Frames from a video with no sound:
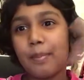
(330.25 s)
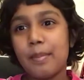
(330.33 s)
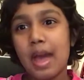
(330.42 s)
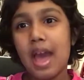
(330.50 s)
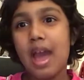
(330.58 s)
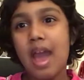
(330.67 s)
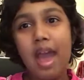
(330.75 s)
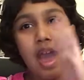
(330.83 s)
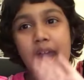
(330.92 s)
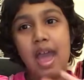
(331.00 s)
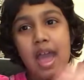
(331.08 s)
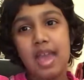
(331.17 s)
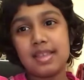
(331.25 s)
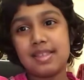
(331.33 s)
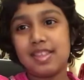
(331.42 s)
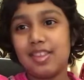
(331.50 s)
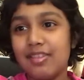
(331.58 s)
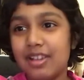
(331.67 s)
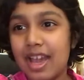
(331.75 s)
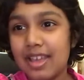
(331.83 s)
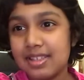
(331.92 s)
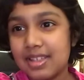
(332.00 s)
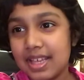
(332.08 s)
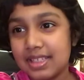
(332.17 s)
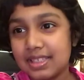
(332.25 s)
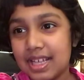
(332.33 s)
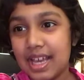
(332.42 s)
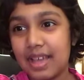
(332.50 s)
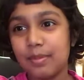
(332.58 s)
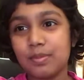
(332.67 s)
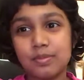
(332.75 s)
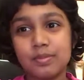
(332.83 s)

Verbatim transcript: Bye. See you guys next time.